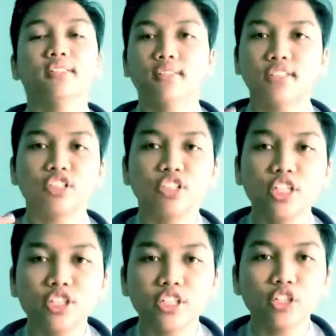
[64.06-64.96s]
The
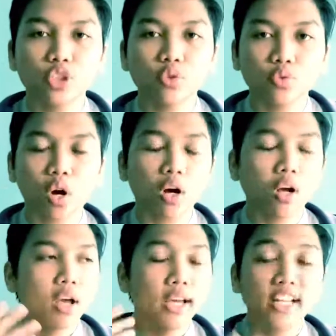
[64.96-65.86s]
teacher should not
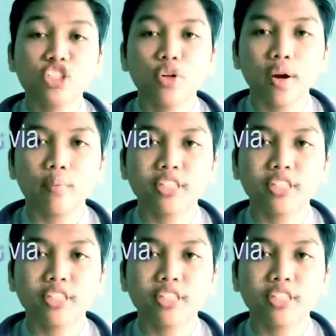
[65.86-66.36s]
interact